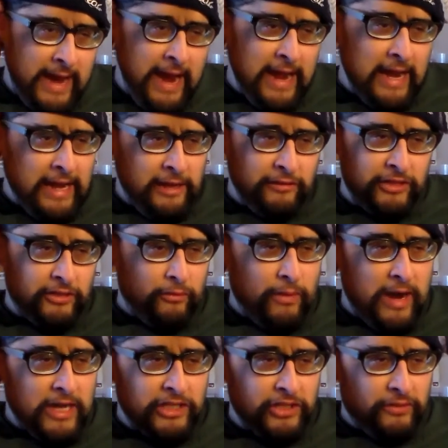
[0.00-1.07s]
And I used to
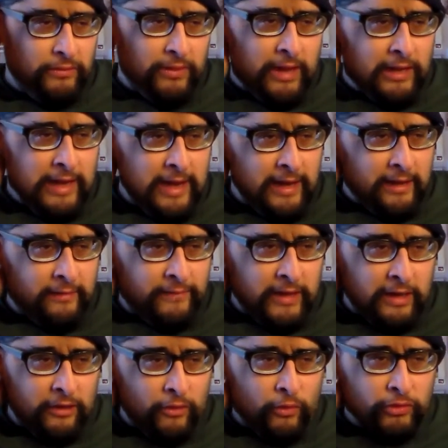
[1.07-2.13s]
watch a lot of
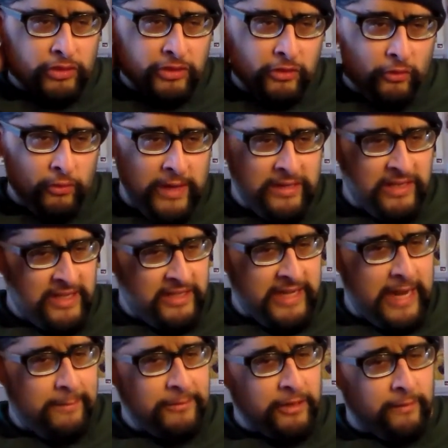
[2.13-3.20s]
old school wrestling
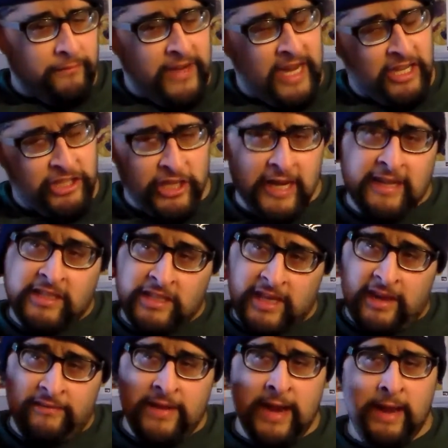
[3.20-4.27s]
tapes on
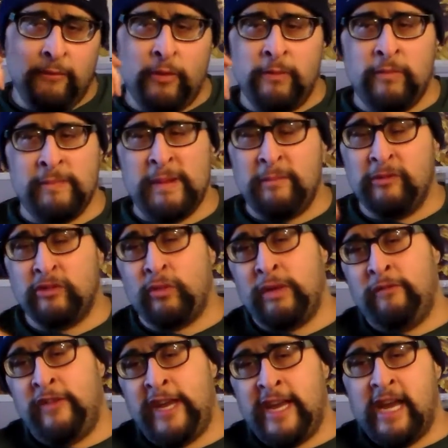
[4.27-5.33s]
VHS, if anyone remembers
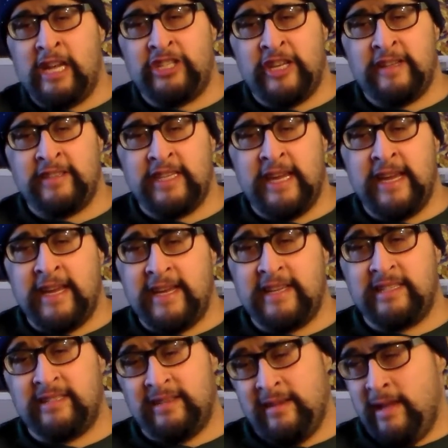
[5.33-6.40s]
what VHS
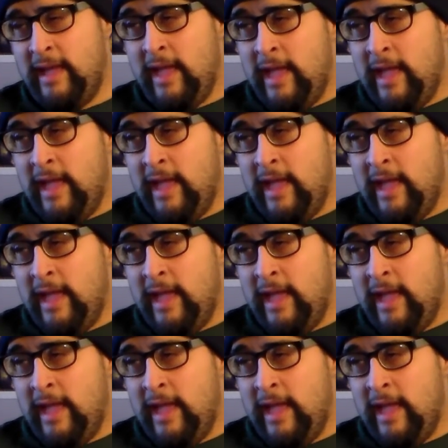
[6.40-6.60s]
is.